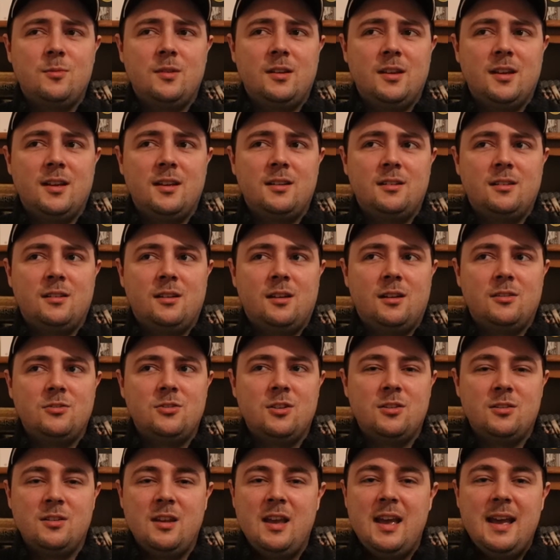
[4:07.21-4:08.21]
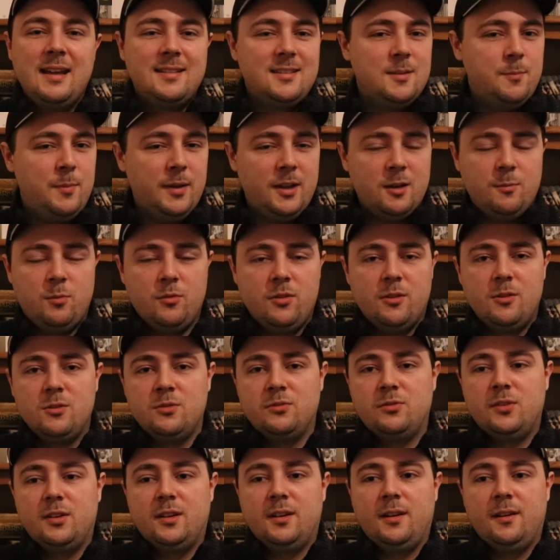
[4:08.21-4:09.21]
again, just to pick up on those
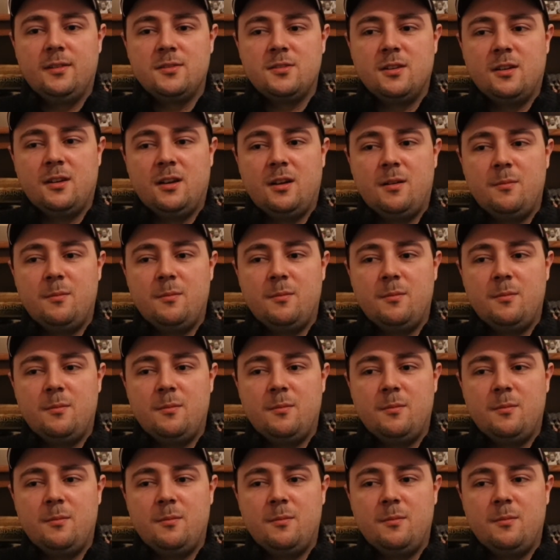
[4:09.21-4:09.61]
things.